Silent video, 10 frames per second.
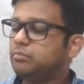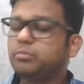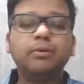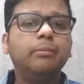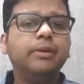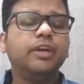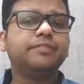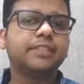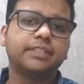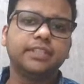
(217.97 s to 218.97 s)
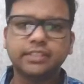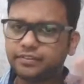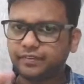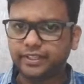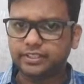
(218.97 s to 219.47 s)
probability of success
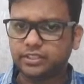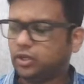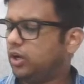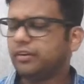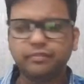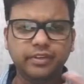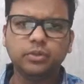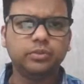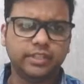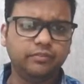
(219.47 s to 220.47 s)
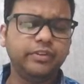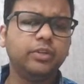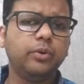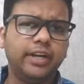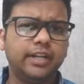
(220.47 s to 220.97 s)
is fixed, or we know
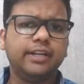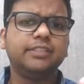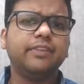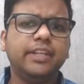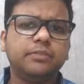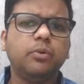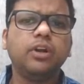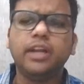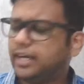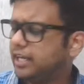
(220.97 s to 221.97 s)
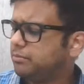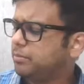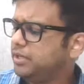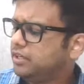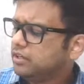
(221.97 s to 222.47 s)
that it is very small, and then
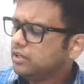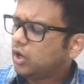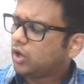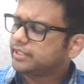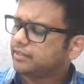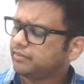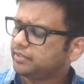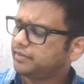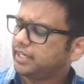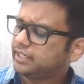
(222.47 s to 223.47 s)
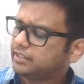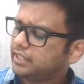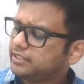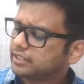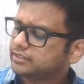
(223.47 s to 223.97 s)
maybe on an average we get
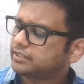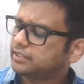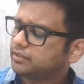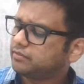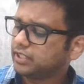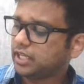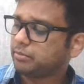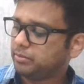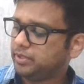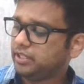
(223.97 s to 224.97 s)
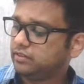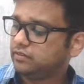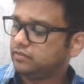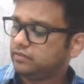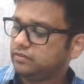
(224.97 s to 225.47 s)
3 successes in 1 hour maybe,
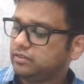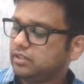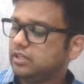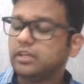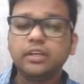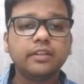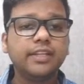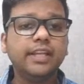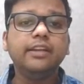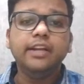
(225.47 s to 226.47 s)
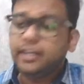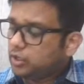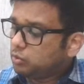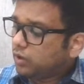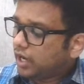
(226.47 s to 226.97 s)
then in
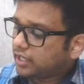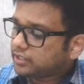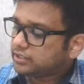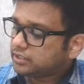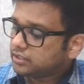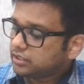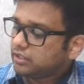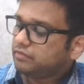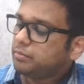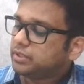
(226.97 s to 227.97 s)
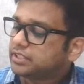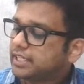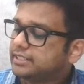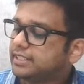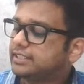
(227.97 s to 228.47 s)
2 hours we must
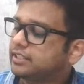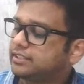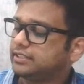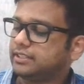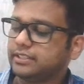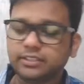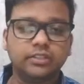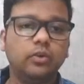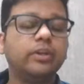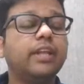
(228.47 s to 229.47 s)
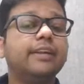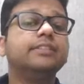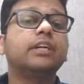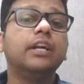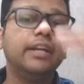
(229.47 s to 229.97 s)
get 6 successes. Okay, that is
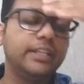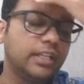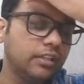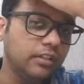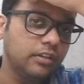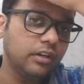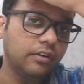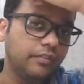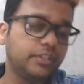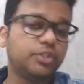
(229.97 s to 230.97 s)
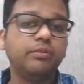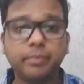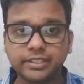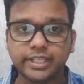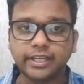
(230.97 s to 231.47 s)
the condition which should be
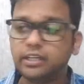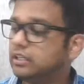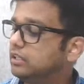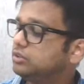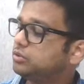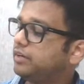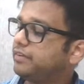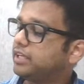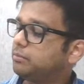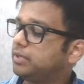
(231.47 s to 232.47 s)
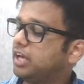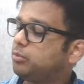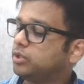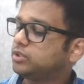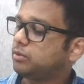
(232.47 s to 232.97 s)
present so that we can apply
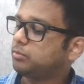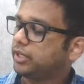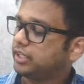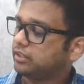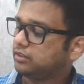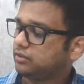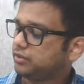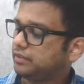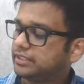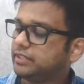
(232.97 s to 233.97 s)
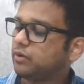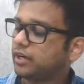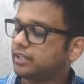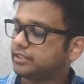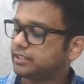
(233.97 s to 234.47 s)
Poisson model. Okay, we'll see
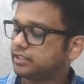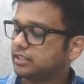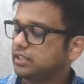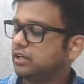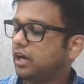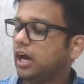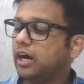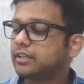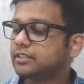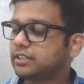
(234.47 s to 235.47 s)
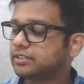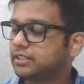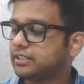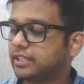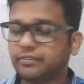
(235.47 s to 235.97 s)
what this is, R,
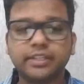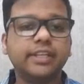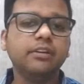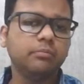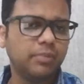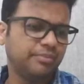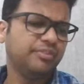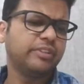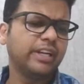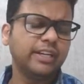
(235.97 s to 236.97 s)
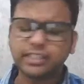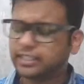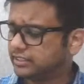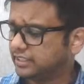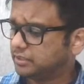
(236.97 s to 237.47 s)
success and everything, but before that let's
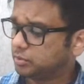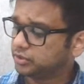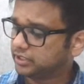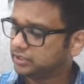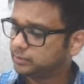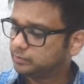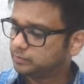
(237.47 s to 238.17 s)
understand this process.